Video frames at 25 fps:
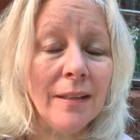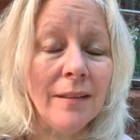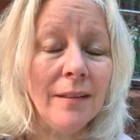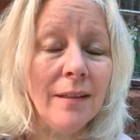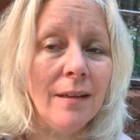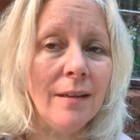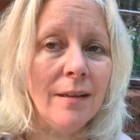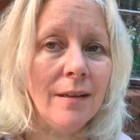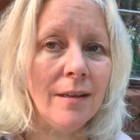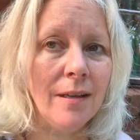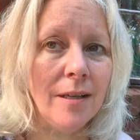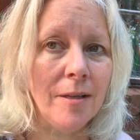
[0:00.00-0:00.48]

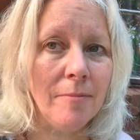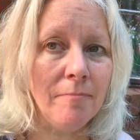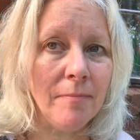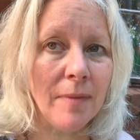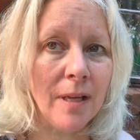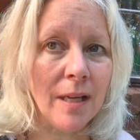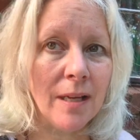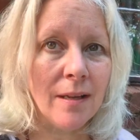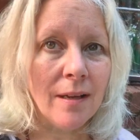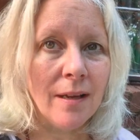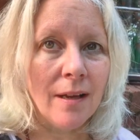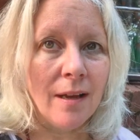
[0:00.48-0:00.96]

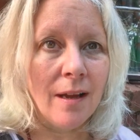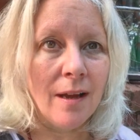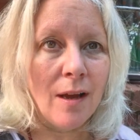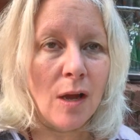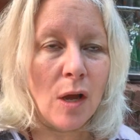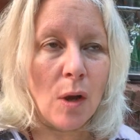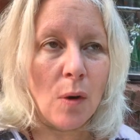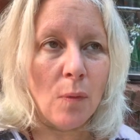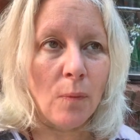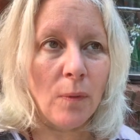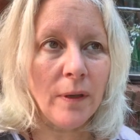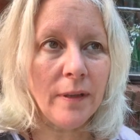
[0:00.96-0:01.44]

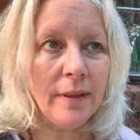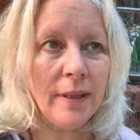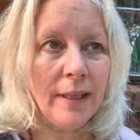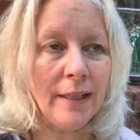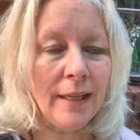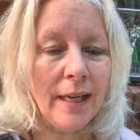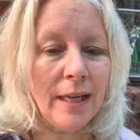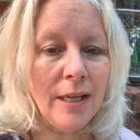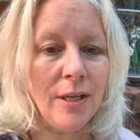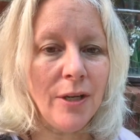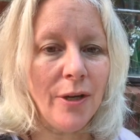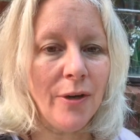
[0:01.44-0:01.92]
One thing
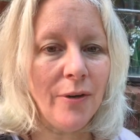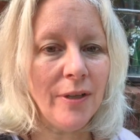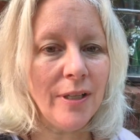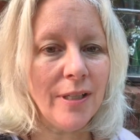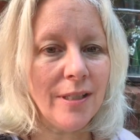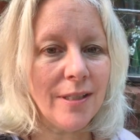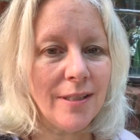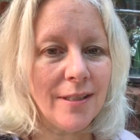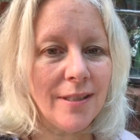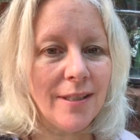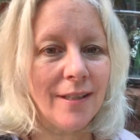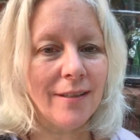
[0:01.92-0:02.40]
I
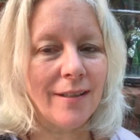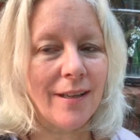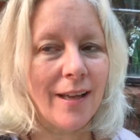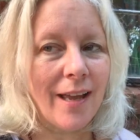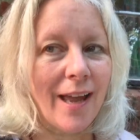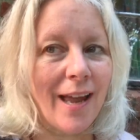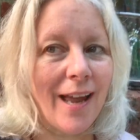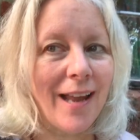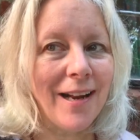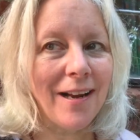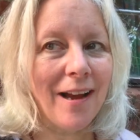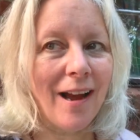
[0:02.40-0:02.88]
noticed,
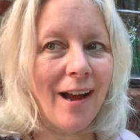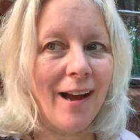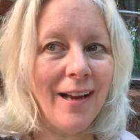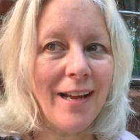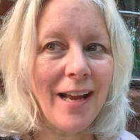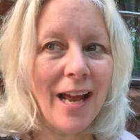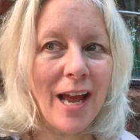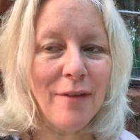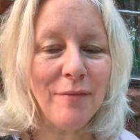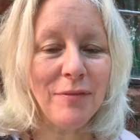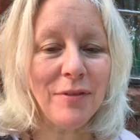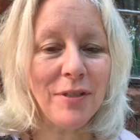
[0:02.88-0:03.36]
and I
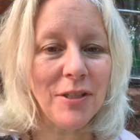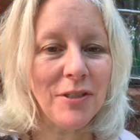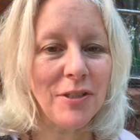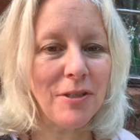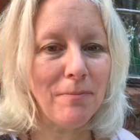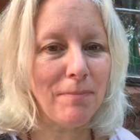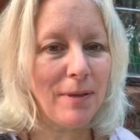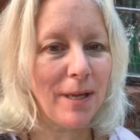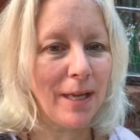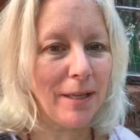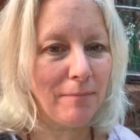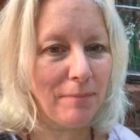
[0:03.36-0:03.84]
have such a
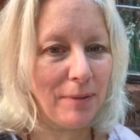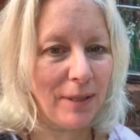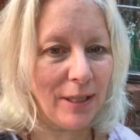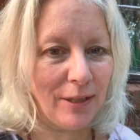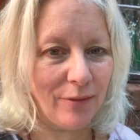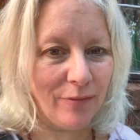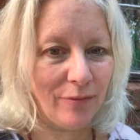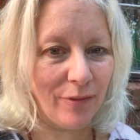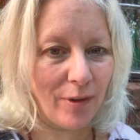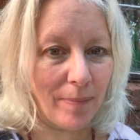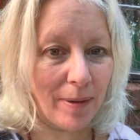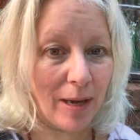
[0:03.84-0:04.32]
pet
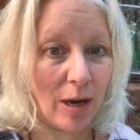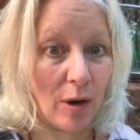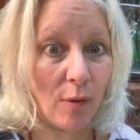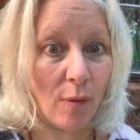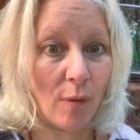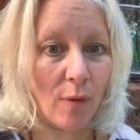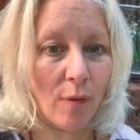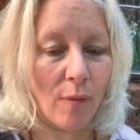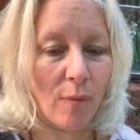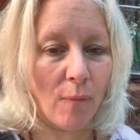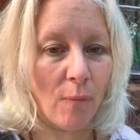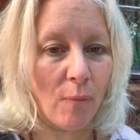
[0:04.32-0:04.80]
peeve about
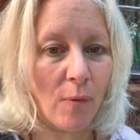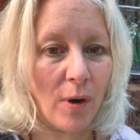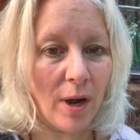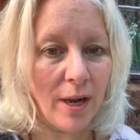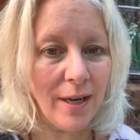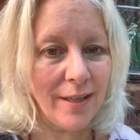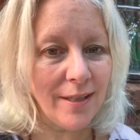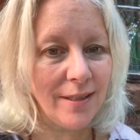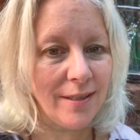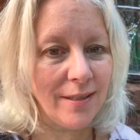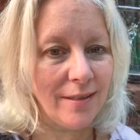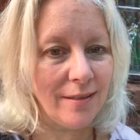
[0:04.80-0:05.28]
what
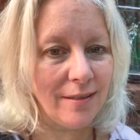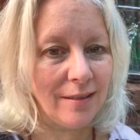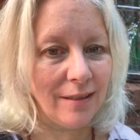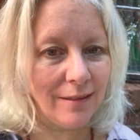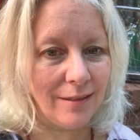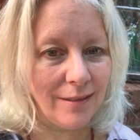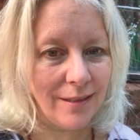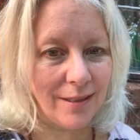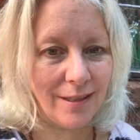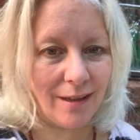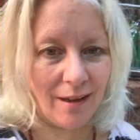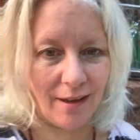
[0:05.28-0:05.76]
is a
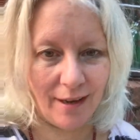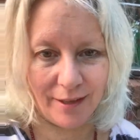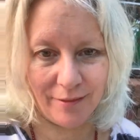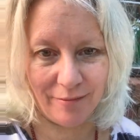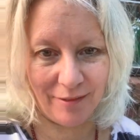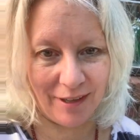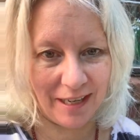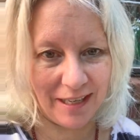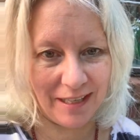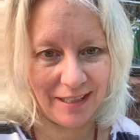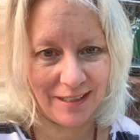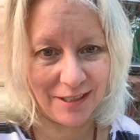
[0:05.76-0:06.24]
sun sign,
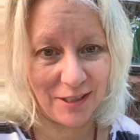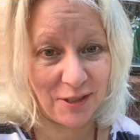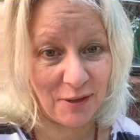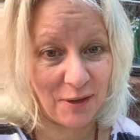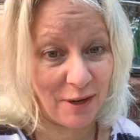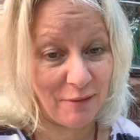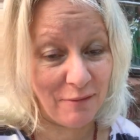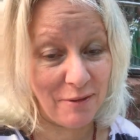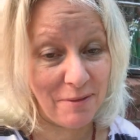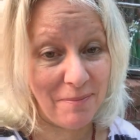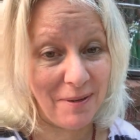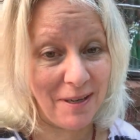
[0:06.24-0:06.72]
right? So
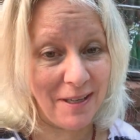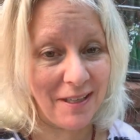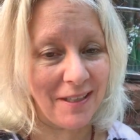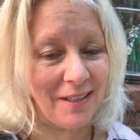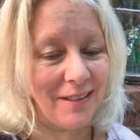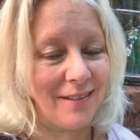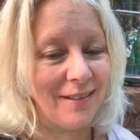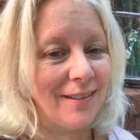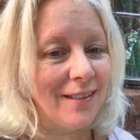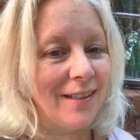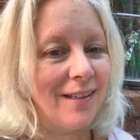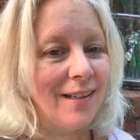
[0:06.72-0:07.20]

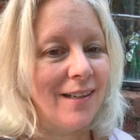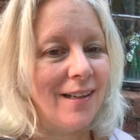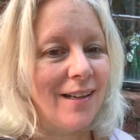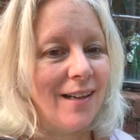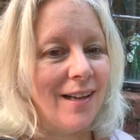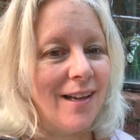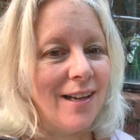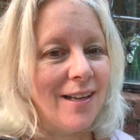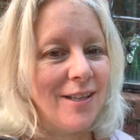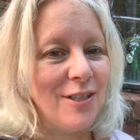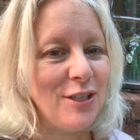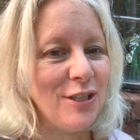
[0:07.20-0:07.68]
everybody,
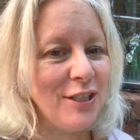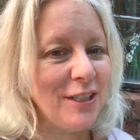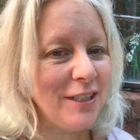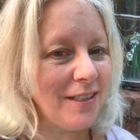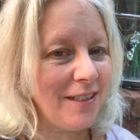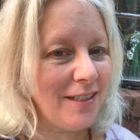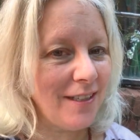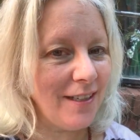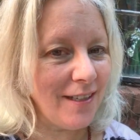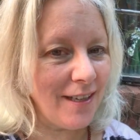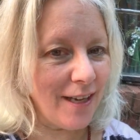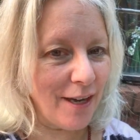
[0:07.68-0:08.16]
you could
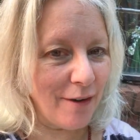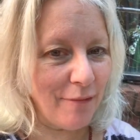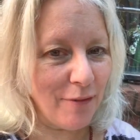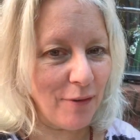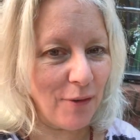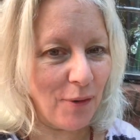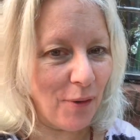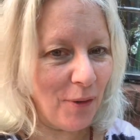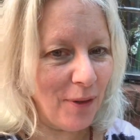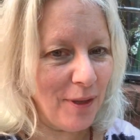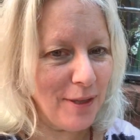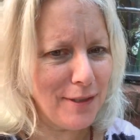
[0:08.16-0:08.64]
see
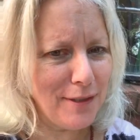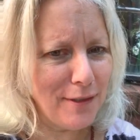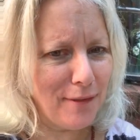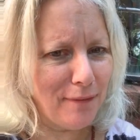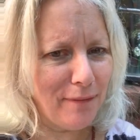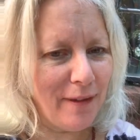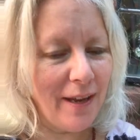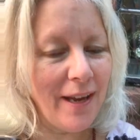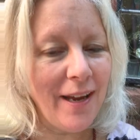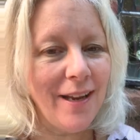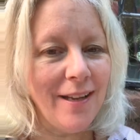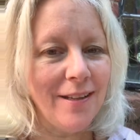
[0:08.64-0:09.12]
all his
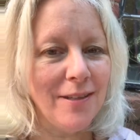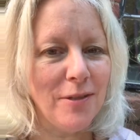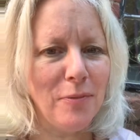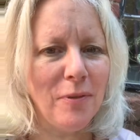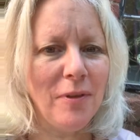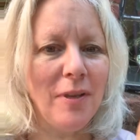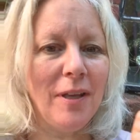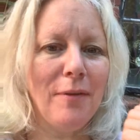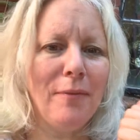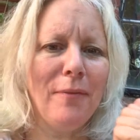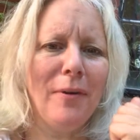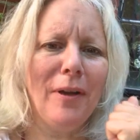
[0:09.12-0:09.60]
fans were
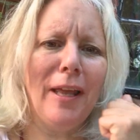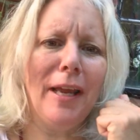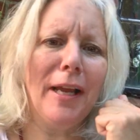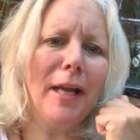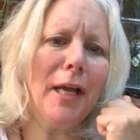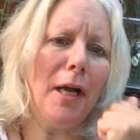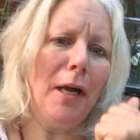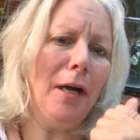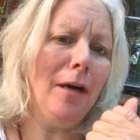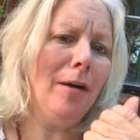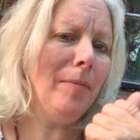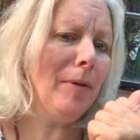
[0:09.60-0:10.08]
like,
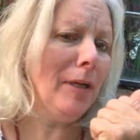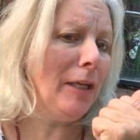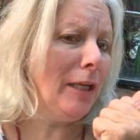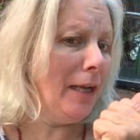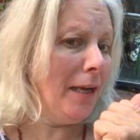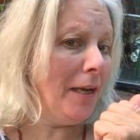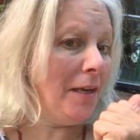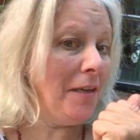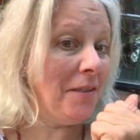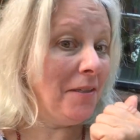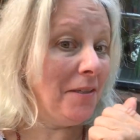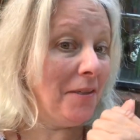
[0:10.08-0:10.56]
I'm a
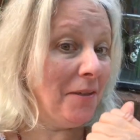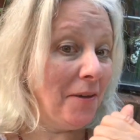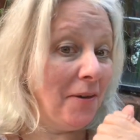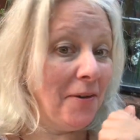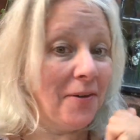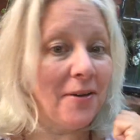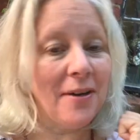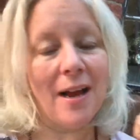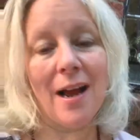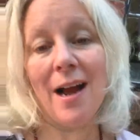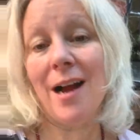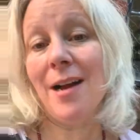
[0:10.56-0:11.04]

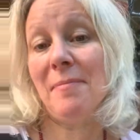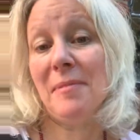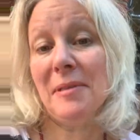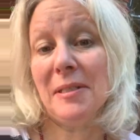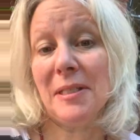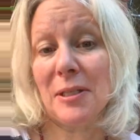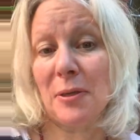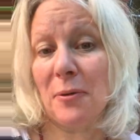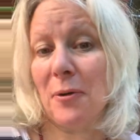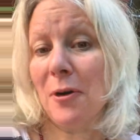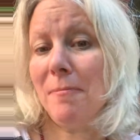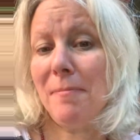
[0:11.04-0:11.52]
Cancer, I'm a
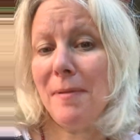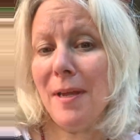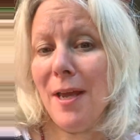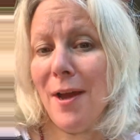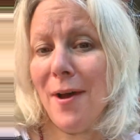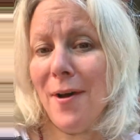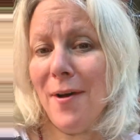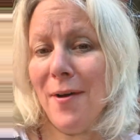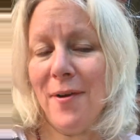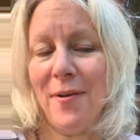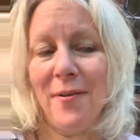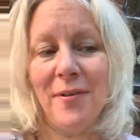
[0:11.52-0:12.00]

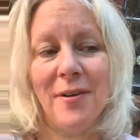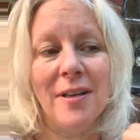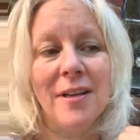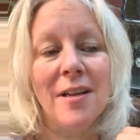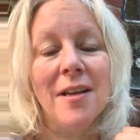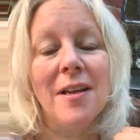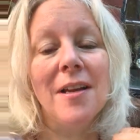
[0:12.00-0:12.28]
Scorpio,